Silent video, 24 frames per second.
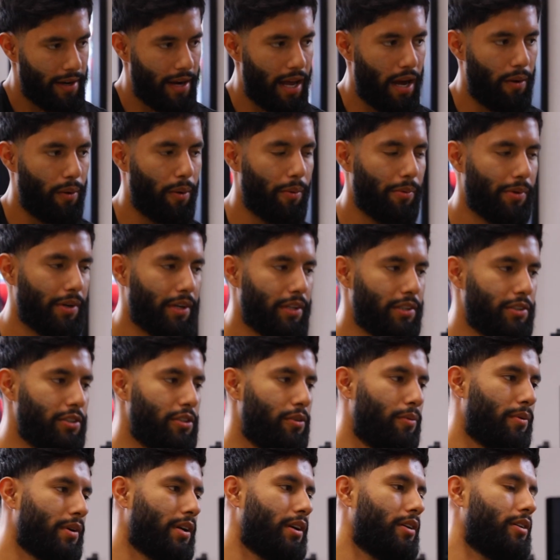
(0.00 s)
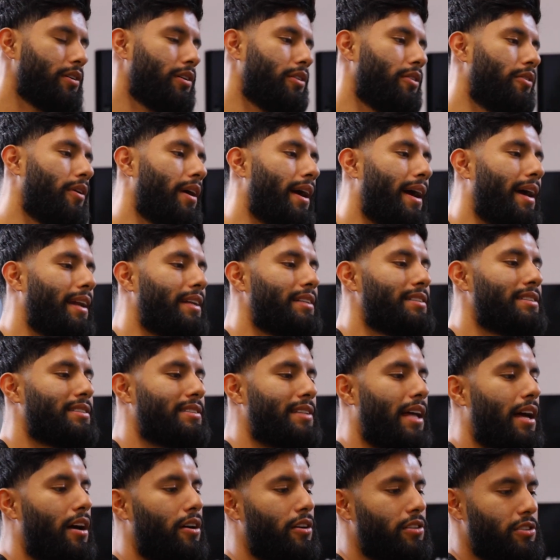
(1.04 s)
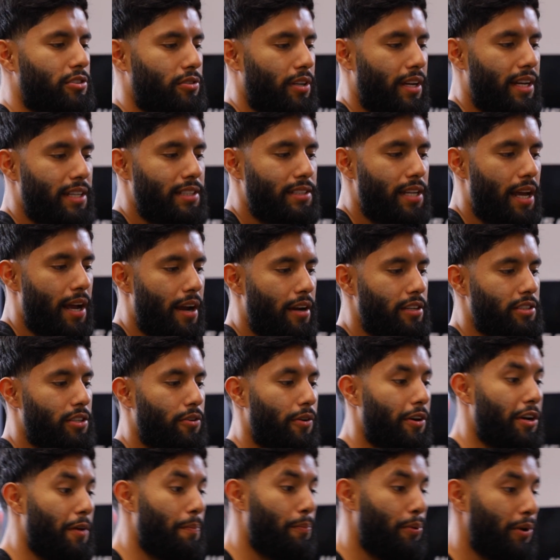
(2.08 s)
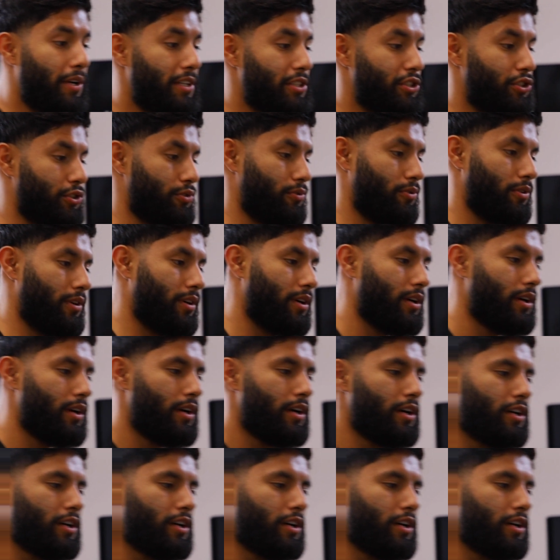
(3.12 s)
Now what we're gonna do, we're gonna go ahead and style. So his hair is already pretty short,